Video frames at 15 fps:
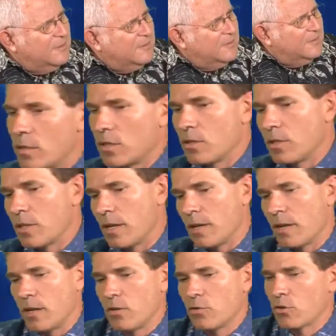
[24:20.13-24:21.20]
It could. And
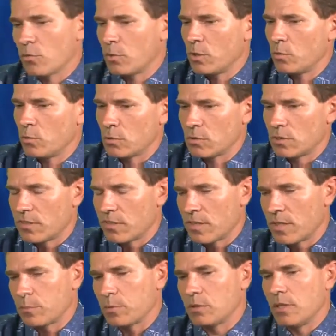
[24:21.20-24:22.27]
here's a real-world
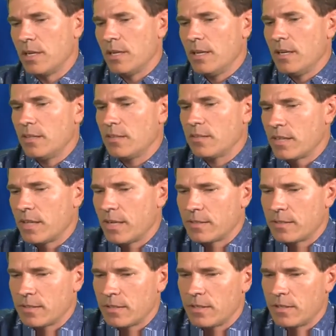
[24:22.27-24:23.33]
example: is
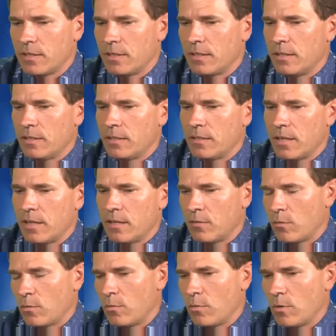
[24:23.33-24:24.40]
that,
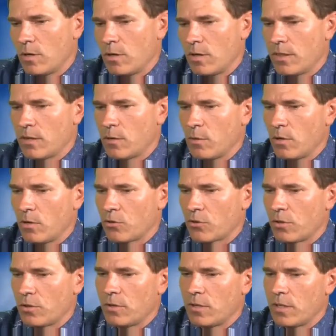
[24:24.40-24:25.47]
I think we all
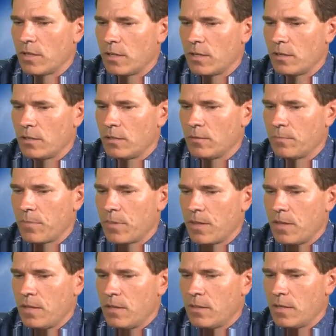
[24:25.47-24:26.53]
saw the
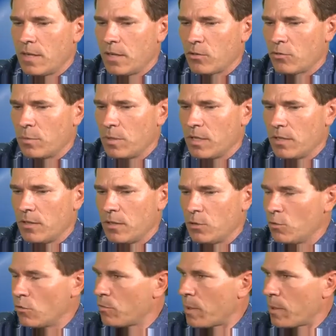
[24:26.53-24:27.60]
announcement in the
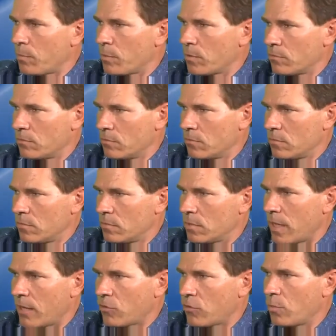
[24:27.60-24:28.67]
newspaper
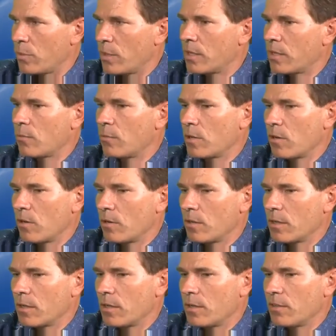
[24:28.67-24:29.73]
last week
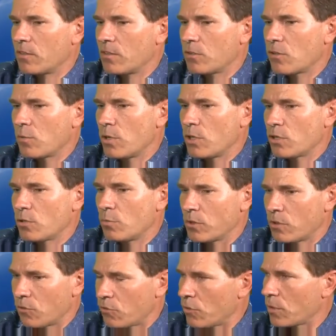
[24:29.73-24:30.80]
regarding the situation
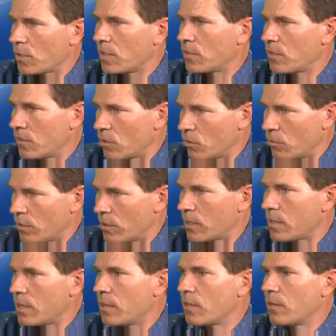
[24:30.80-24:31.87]
with the circuits and the grid
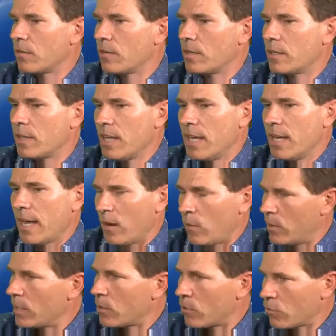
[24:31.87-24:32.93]
here, and how
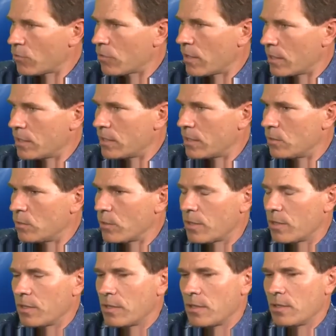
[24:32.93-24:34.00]
HECO's trying to deal with it.